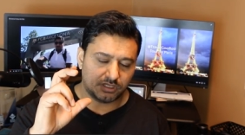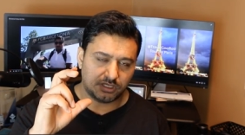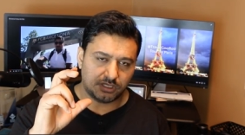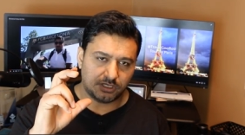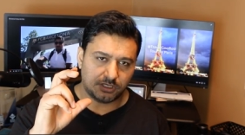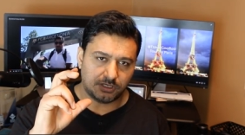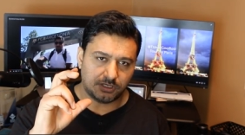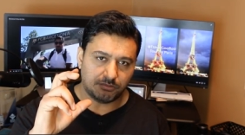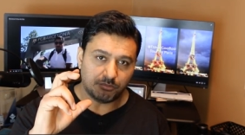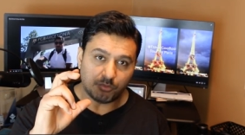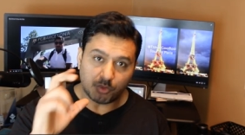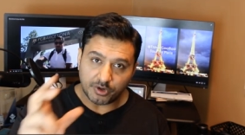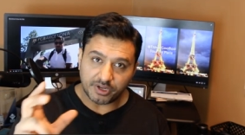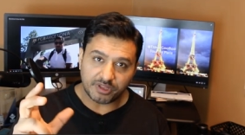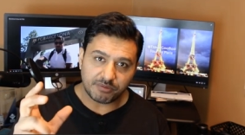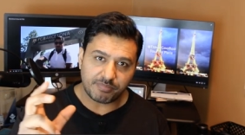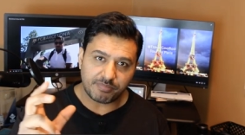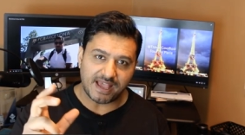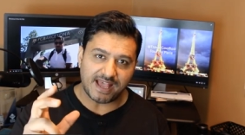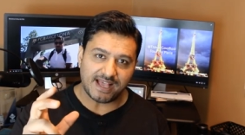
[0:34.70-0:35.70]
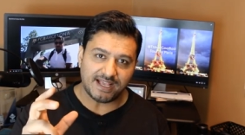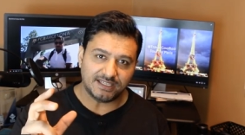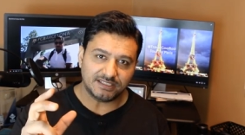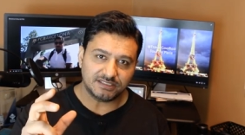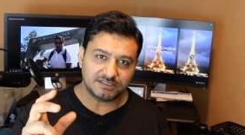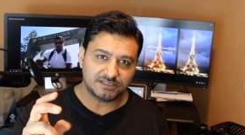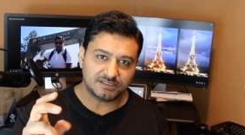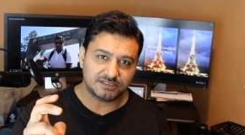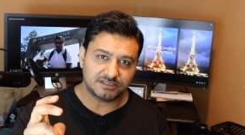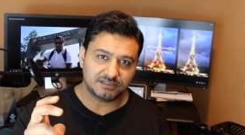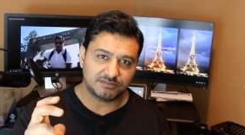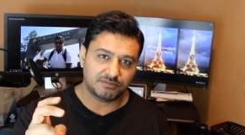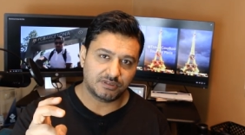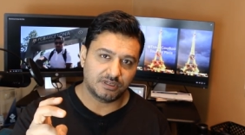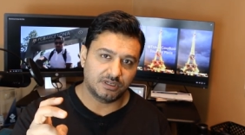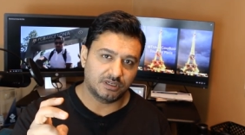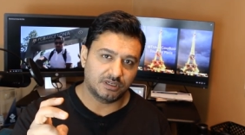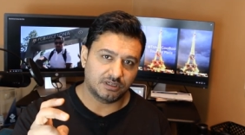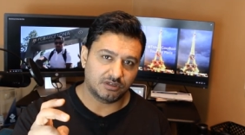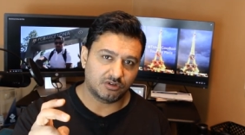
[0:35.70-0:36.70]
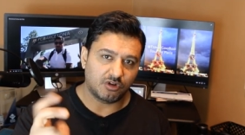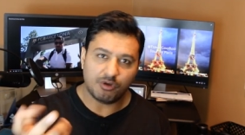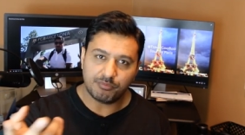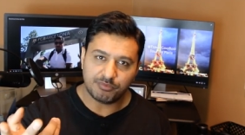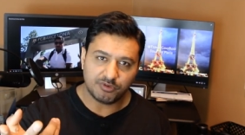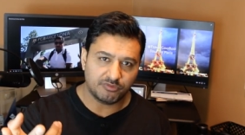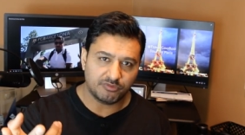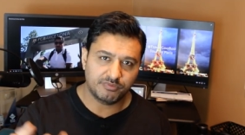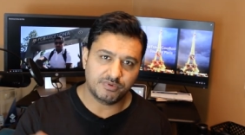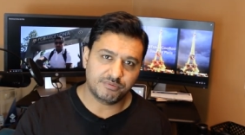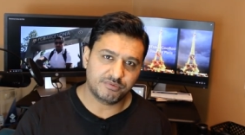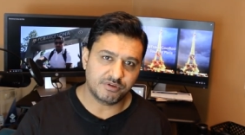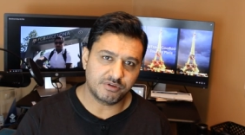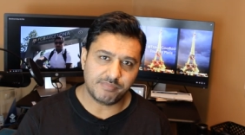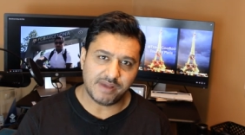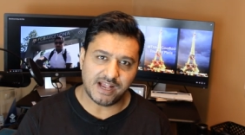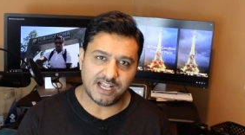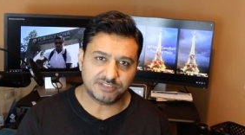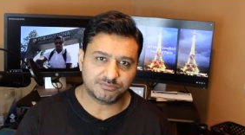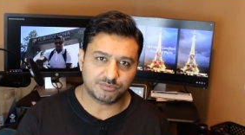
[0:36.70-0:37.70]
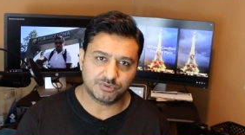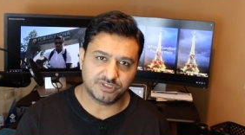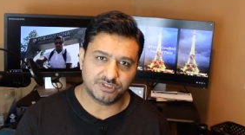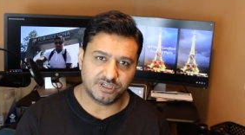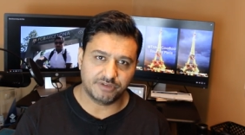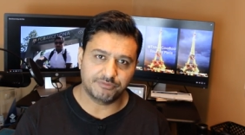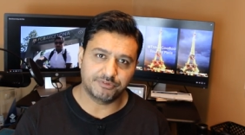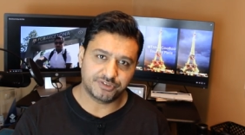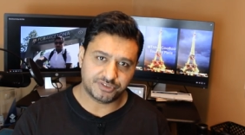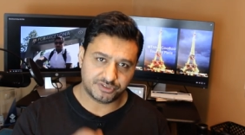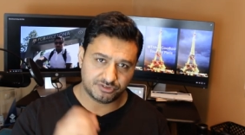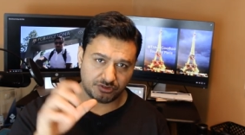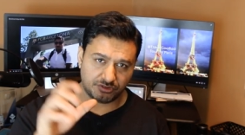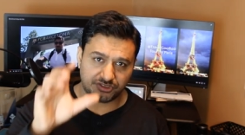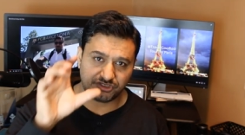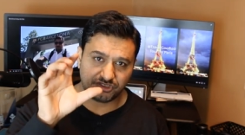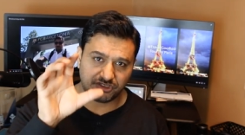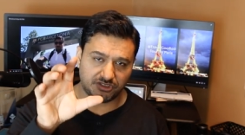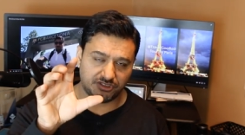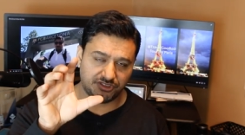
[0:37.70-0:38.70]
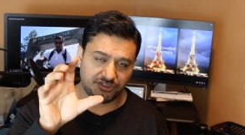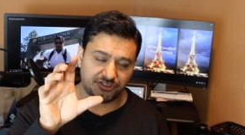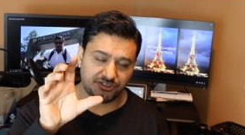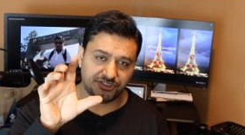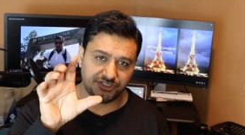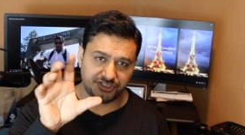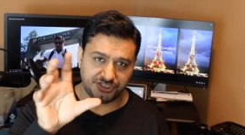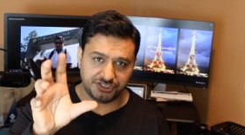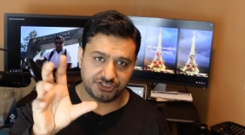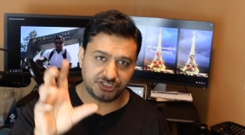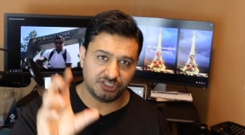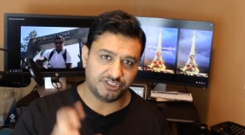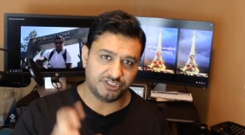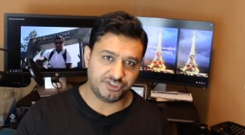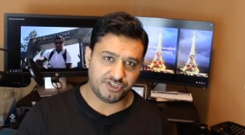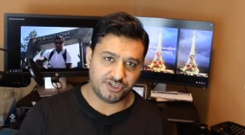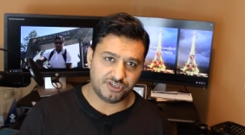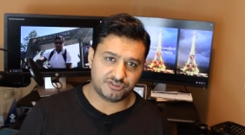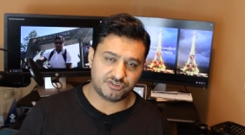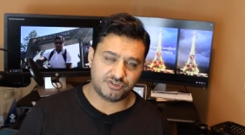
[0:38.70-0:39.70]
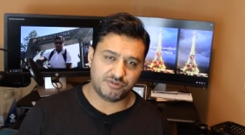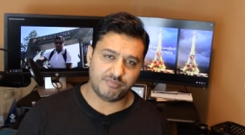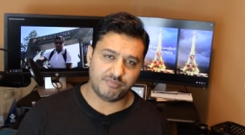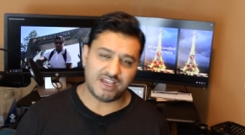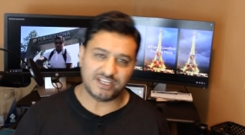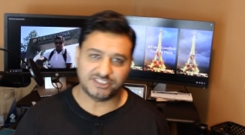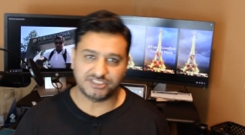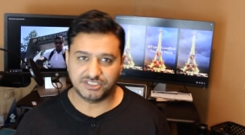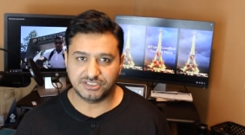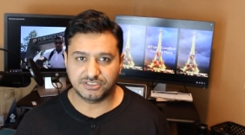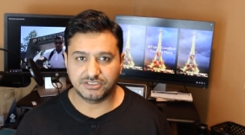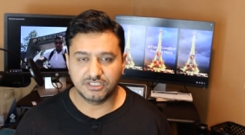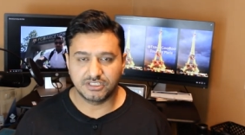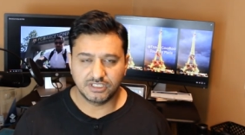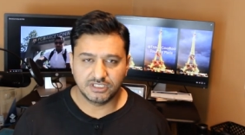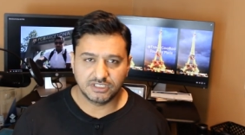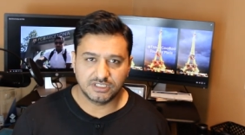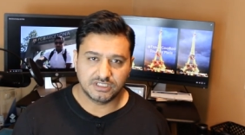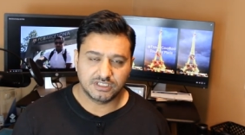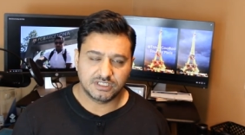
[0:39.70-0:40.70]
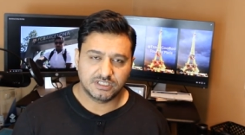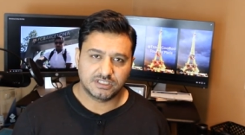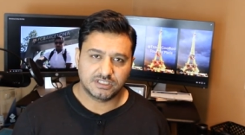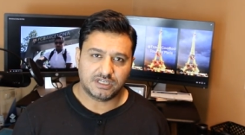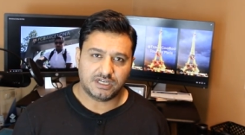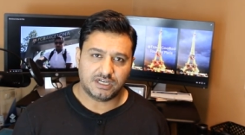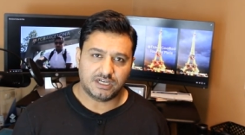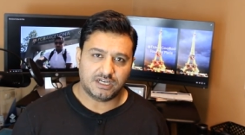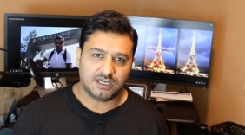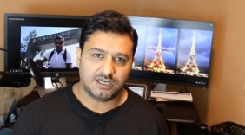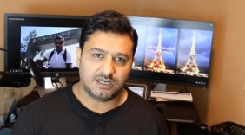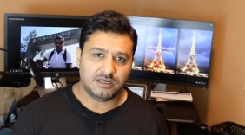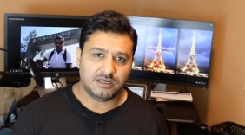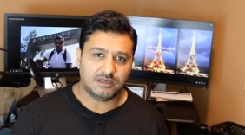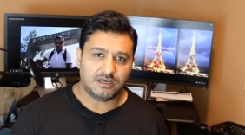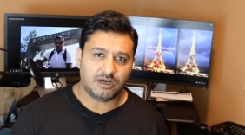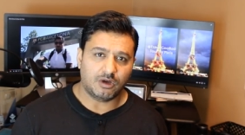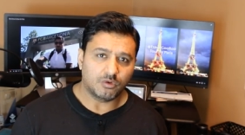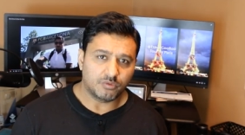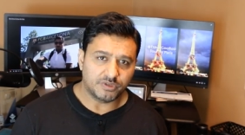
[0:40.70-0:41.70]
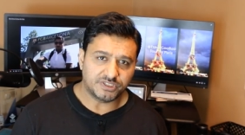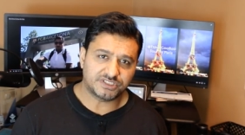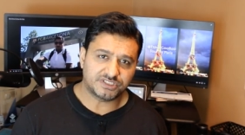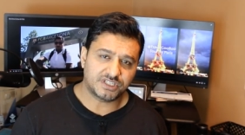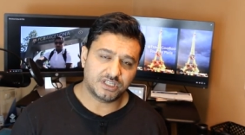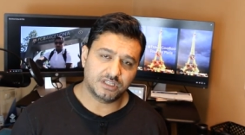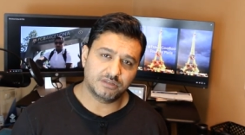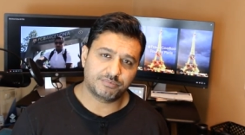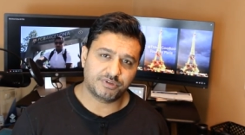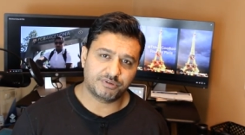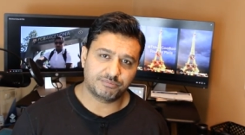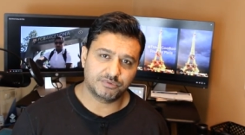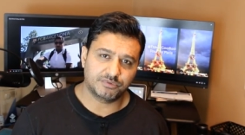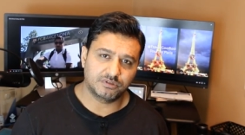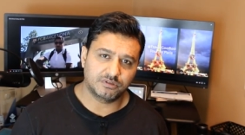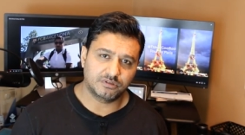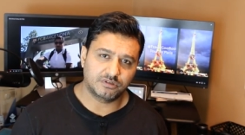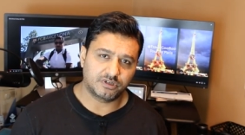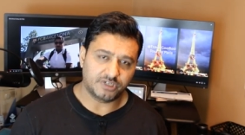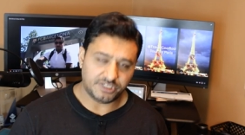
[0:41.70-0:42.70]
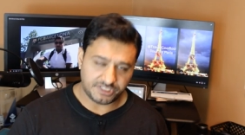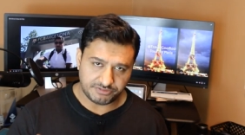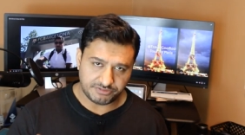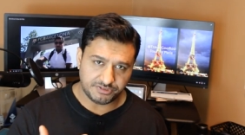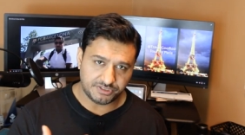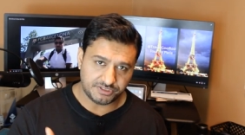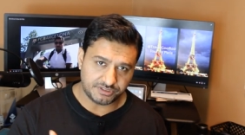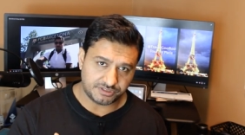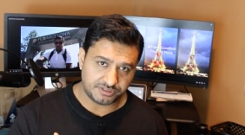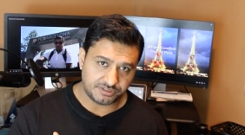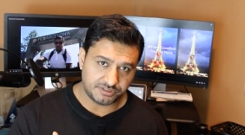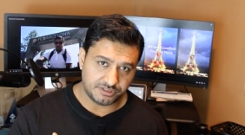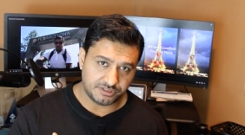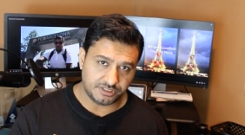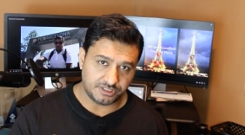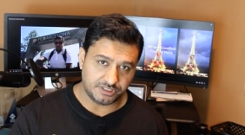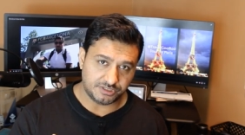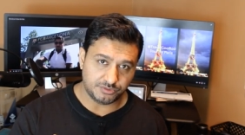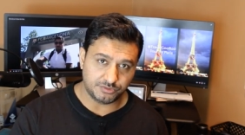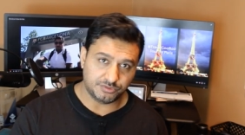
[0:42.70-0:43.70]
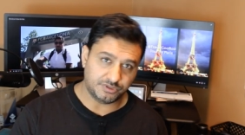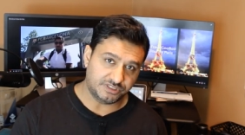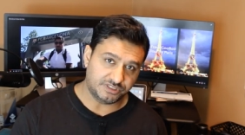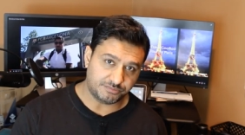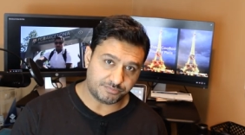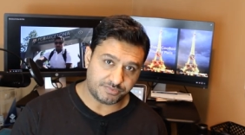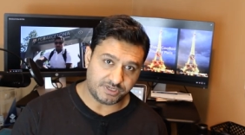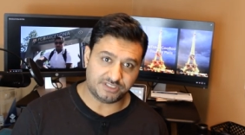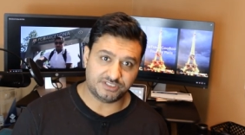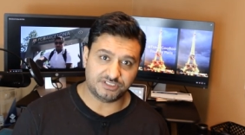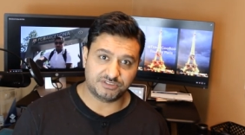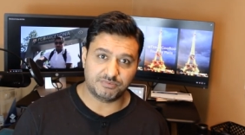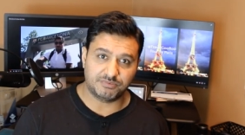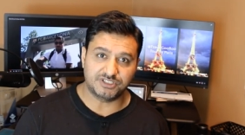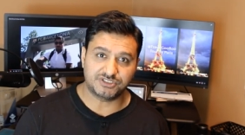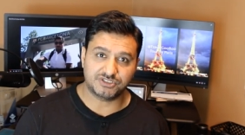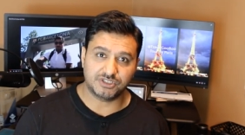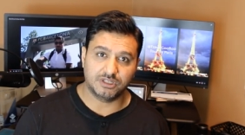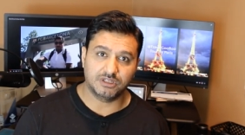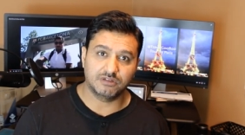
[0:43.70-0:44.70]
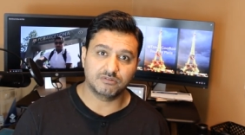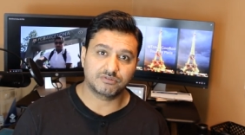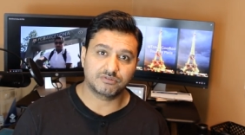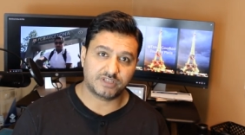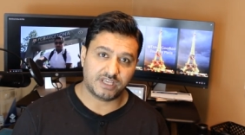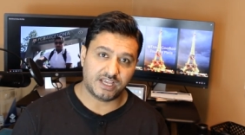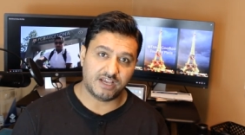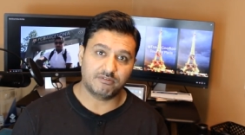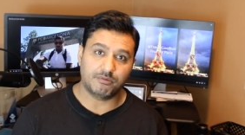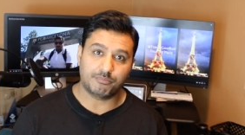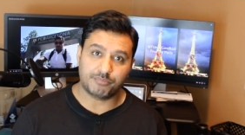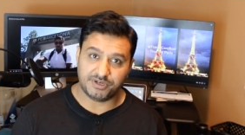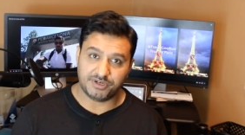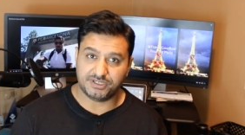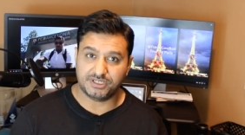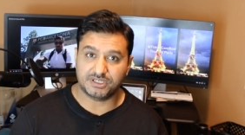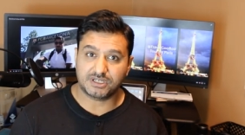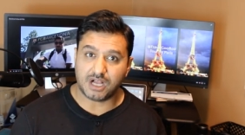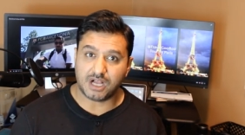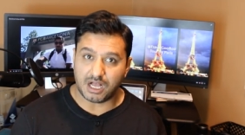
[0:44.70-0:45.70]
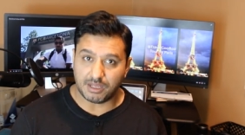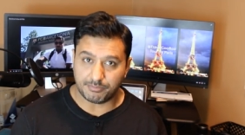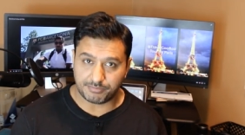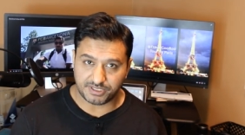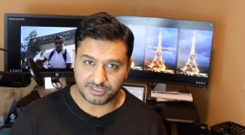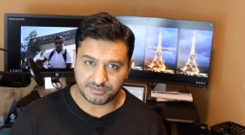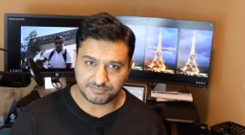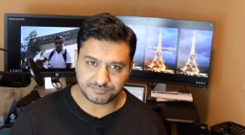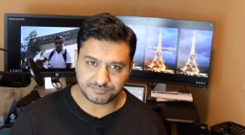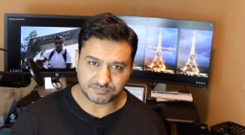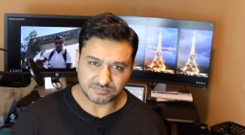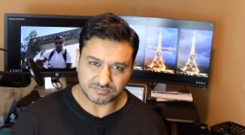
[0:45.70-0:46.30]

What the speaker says: boarding pass, copy of maybe your passport and everything, so it's digitally there. So imagine, I always tell people, or even do as a practice myself, have a printed copy.